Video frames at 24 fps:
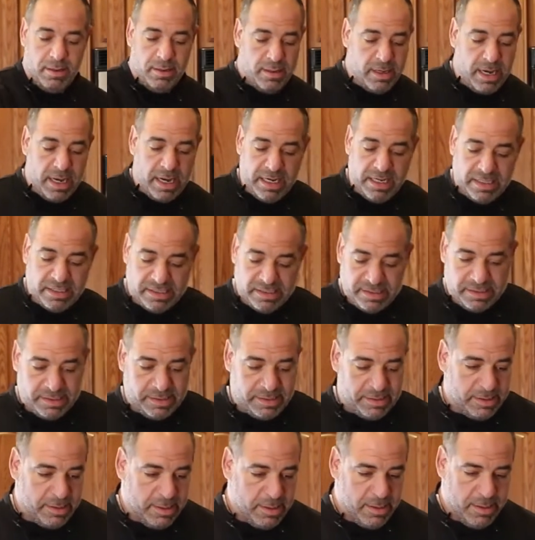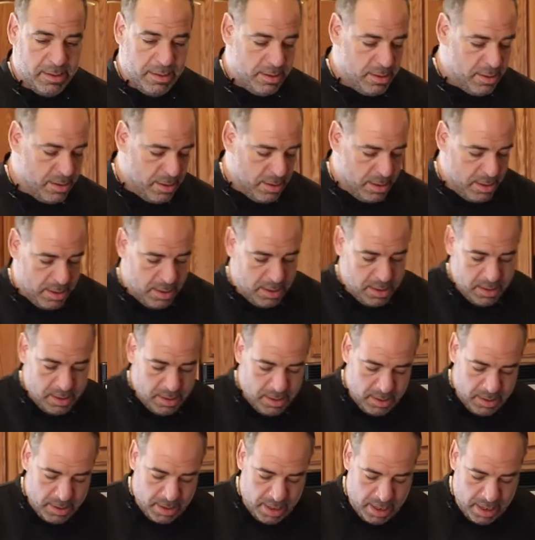Nice.
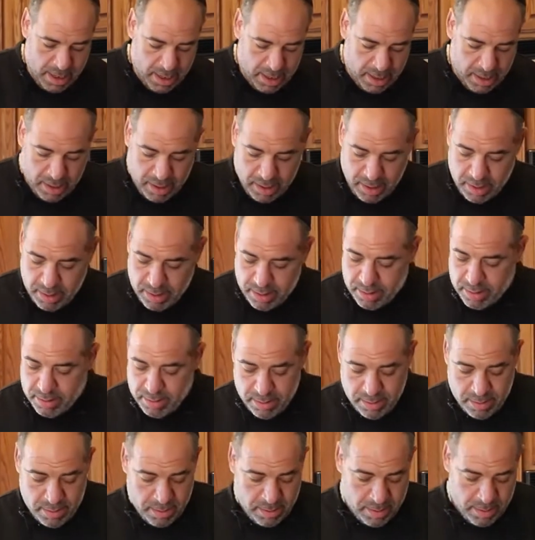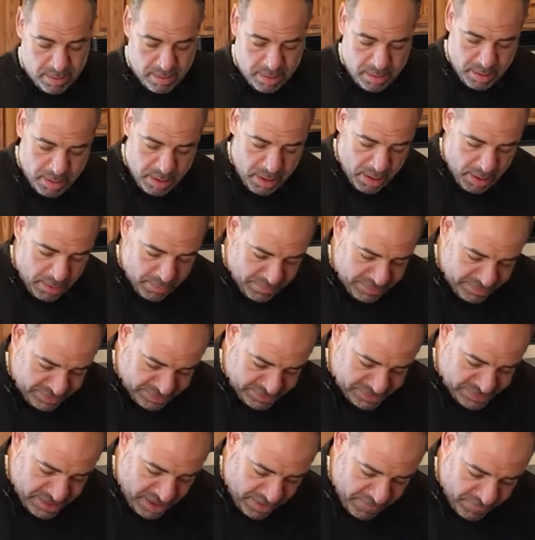And we
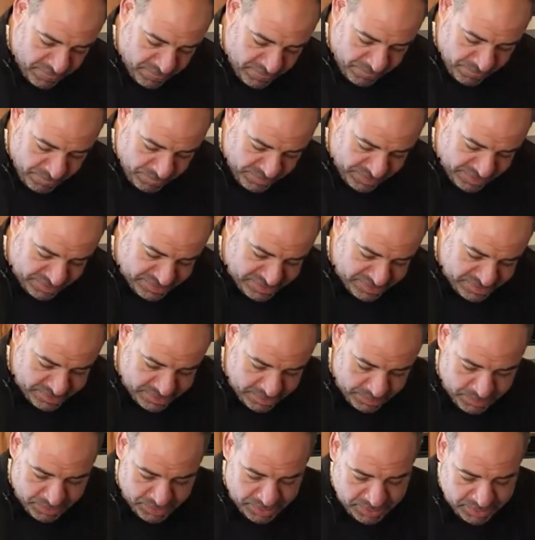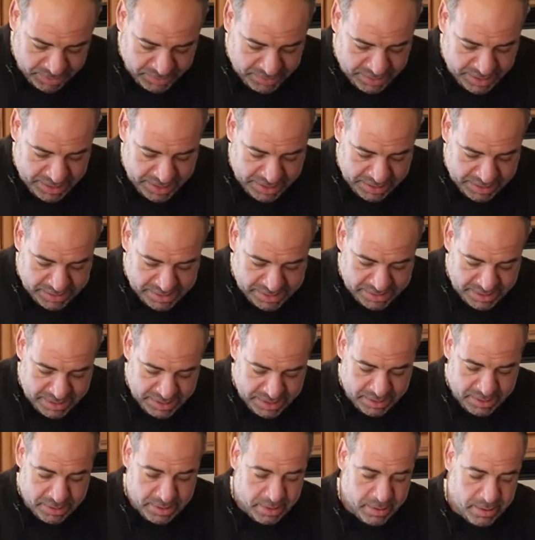just have these simple ingredients
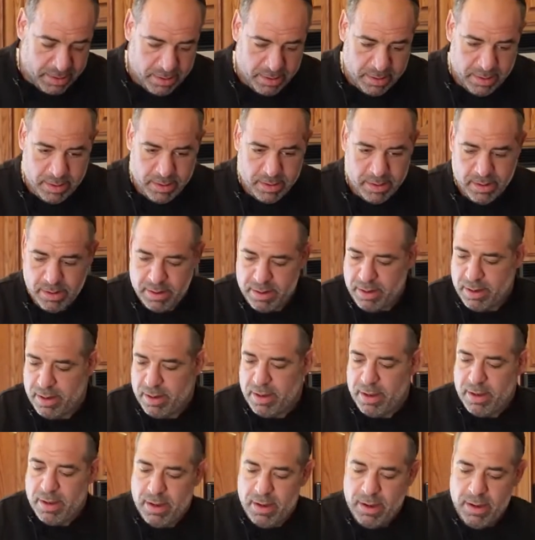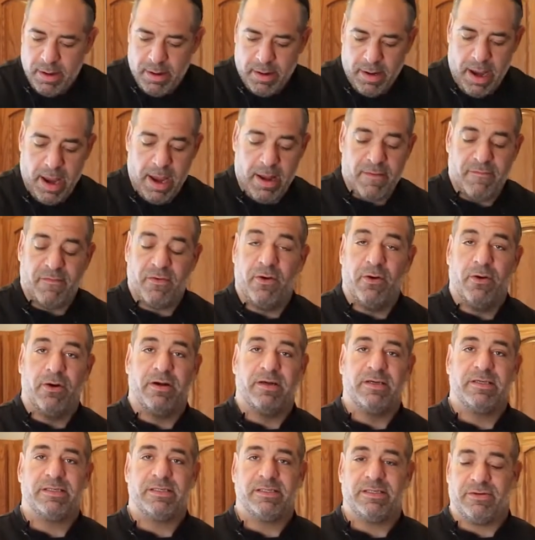here. And of
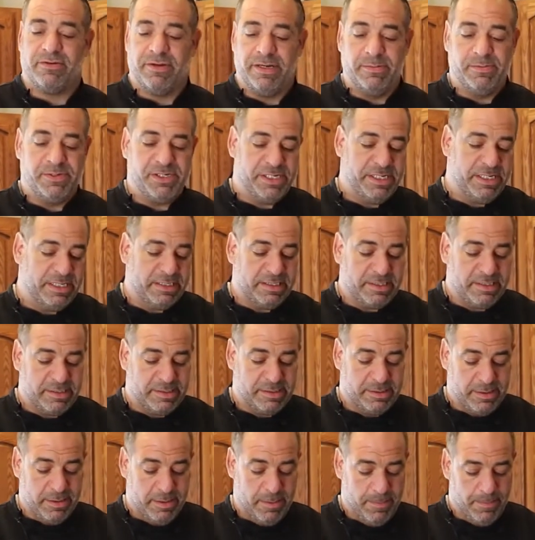course, cream cheese.